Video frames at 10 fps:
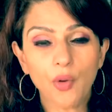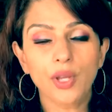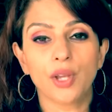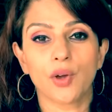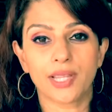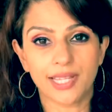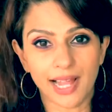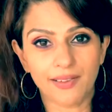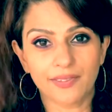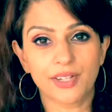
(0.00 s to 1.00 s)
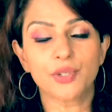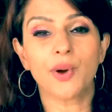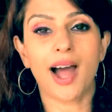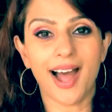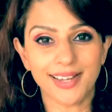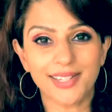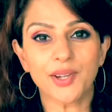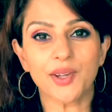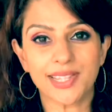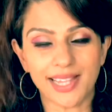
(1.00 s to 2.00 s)
yourself to ask
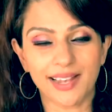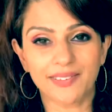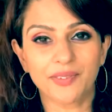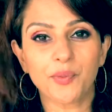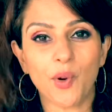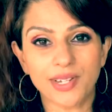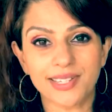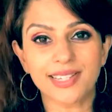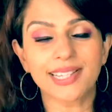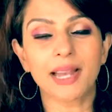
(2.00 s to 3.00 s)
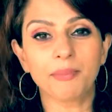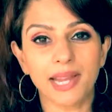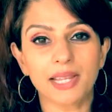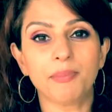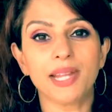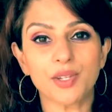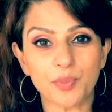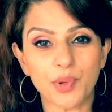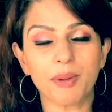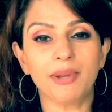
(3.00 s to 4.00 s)
yourself, what is it that makes me
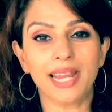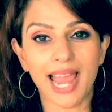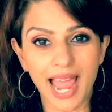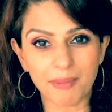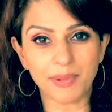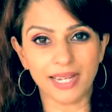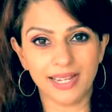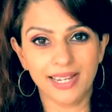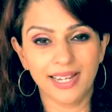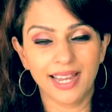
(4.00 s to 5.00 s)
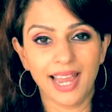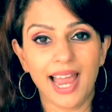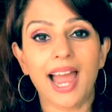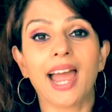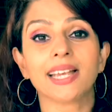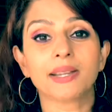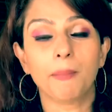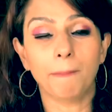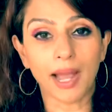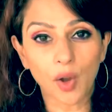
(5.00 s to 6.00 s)
supremely happy? And
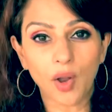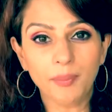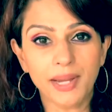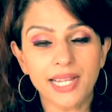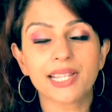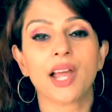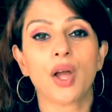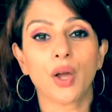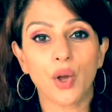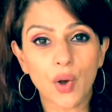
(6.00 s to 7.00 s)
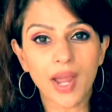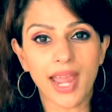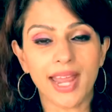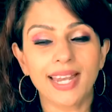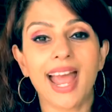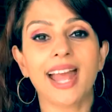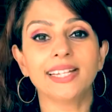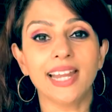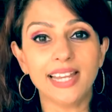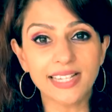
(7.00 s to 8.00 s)
by all means, go ahead
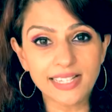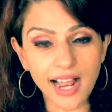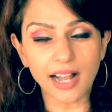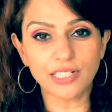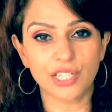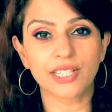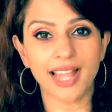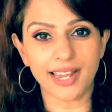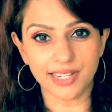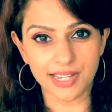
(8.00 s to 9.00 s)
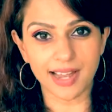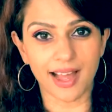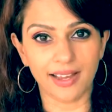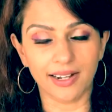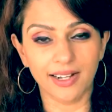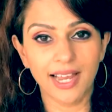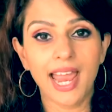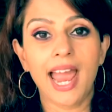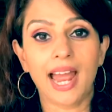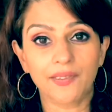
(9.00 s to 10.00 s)
and indulge that desire.
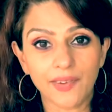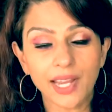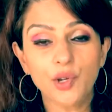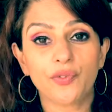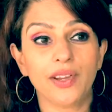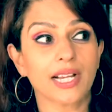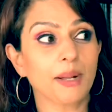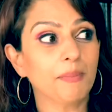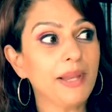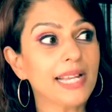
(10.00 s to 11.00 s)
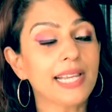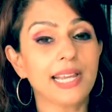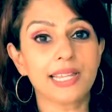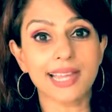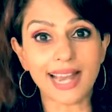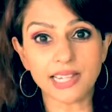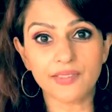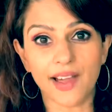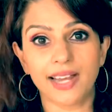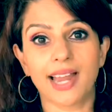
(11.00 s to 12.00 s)
And when you feel completely
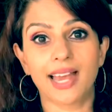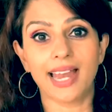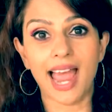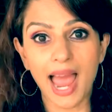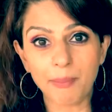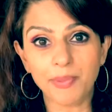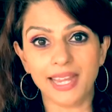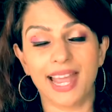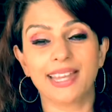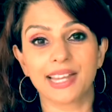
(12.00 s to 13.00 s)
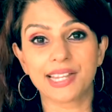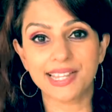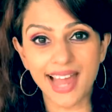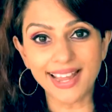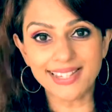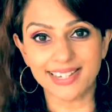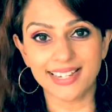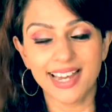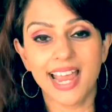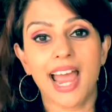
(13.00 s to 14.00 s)
satisfied and happy and excited
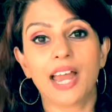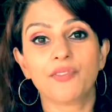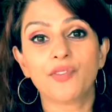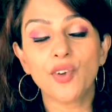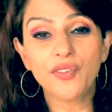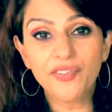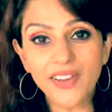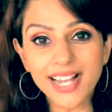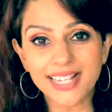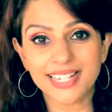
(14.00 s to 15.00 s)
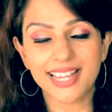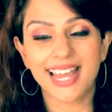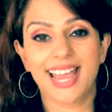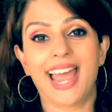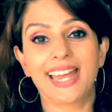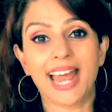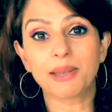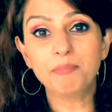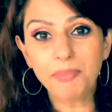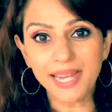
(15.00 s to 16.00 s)
and fulfilled and
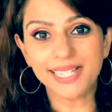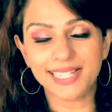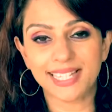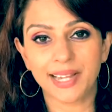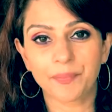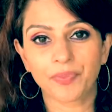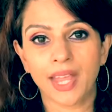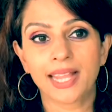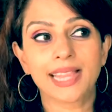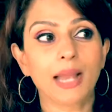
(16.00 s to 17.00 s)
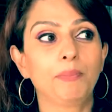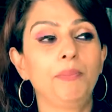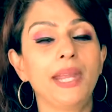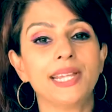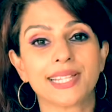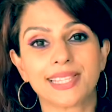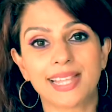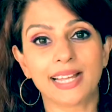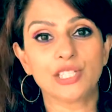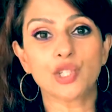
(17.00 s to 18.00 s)
at peace, that
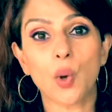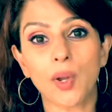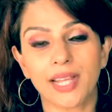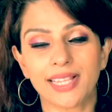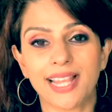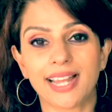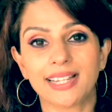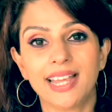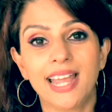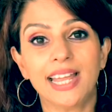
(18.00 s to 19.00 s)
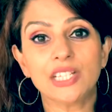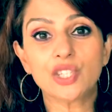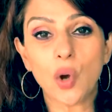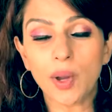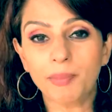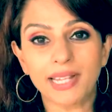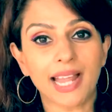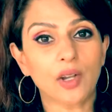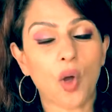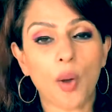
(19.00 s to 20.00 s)
joy, that enjoyment,
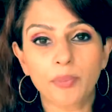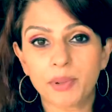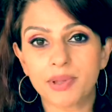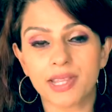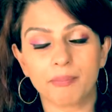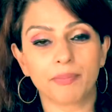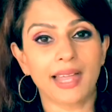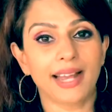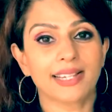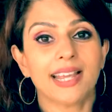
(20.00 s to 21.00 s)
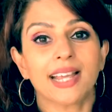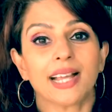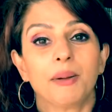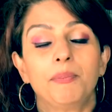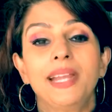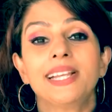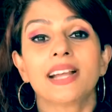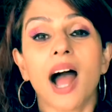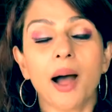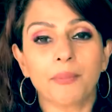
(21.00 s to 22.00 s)
that optimism, that complete
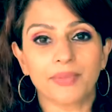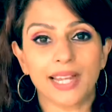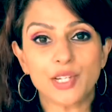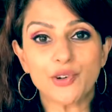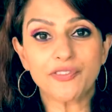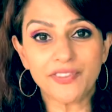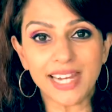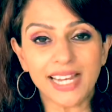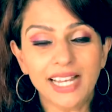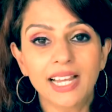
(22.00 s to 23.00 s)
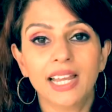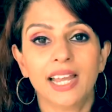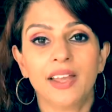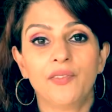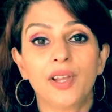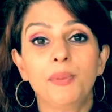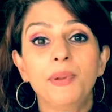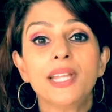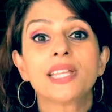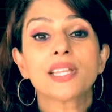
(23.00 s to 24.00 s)
calm that you feel will
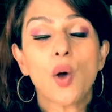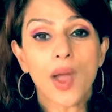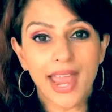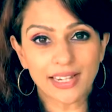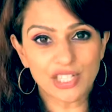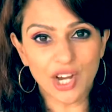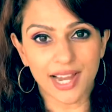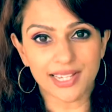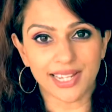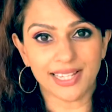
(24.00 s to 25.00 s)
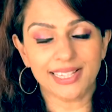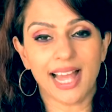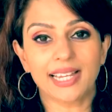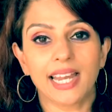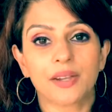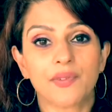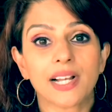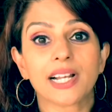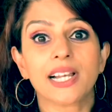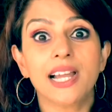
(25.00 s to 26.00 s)
be so energizing that it
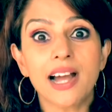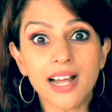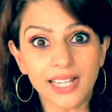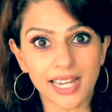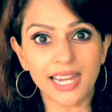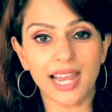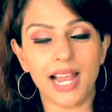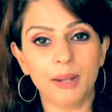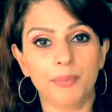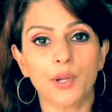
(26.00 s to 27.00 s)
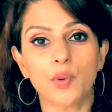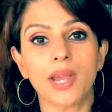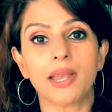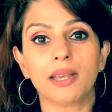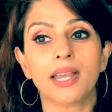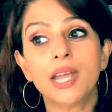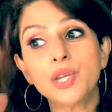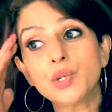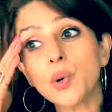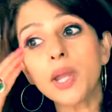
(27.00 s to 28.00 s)
will clearly help you in
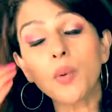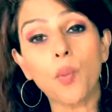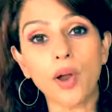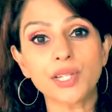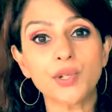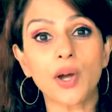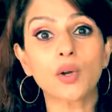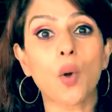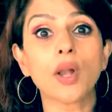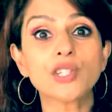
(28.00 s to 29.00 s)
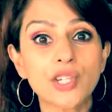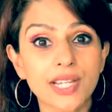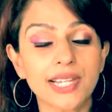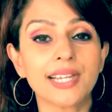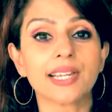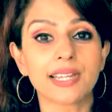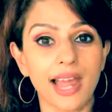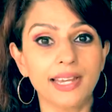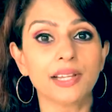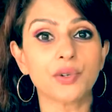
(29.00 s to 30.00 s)
doing what you are consciously
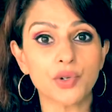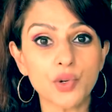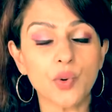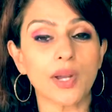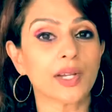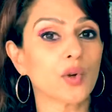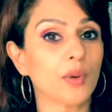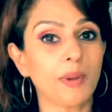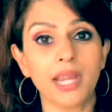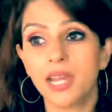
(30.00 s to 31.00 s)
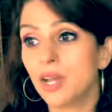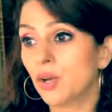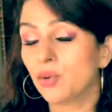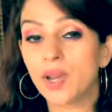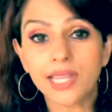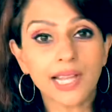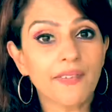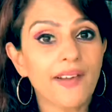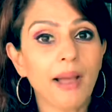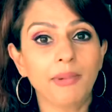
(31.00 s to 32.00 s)
deciding to do. It could be raising a
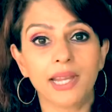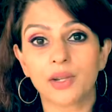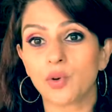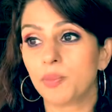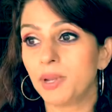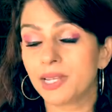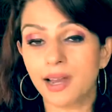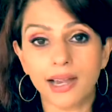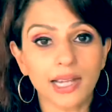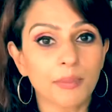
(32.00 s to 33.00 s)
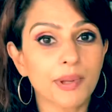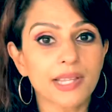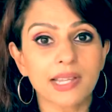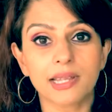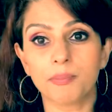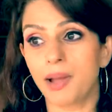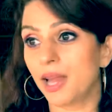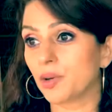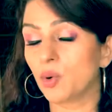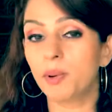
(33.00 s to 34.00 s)
family, it could be starting a business
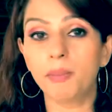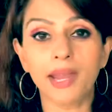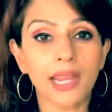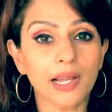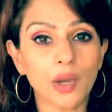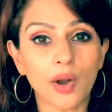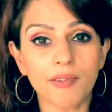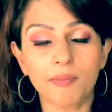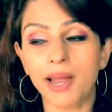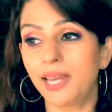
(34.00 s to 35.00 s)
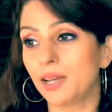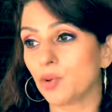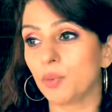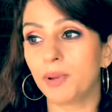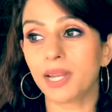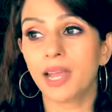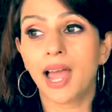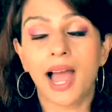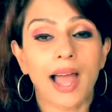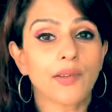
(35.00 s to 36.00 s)
empire, it could be making a lot of money, it could be
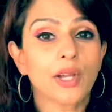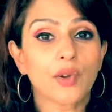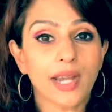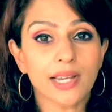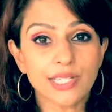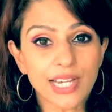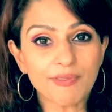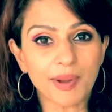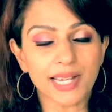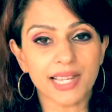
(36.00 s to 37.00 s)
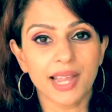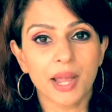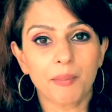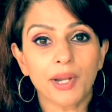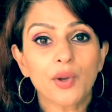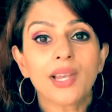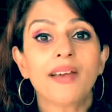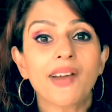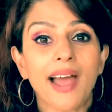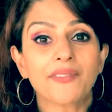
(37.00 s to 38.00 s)
having great achievements, but you'll
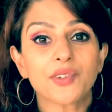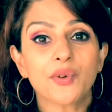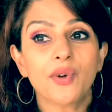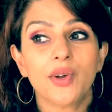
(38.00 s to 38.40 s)
never have to